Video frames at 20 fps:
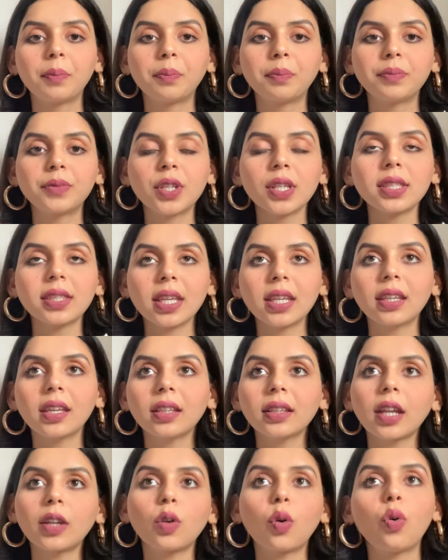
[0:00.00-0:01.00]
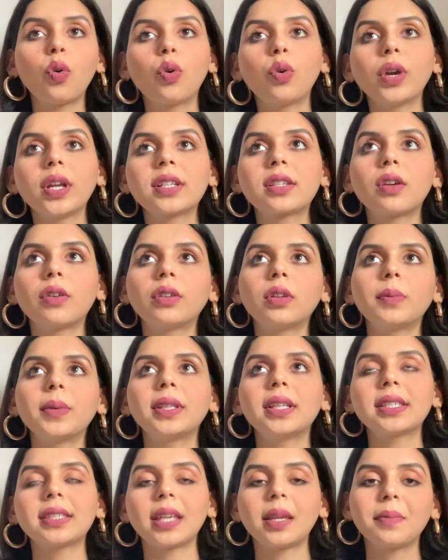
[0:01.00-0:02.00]
just thinking that, oh, it's going to be the
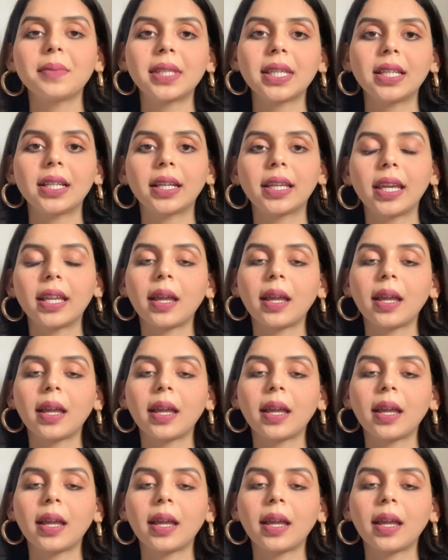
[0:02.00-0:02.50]
same scene again,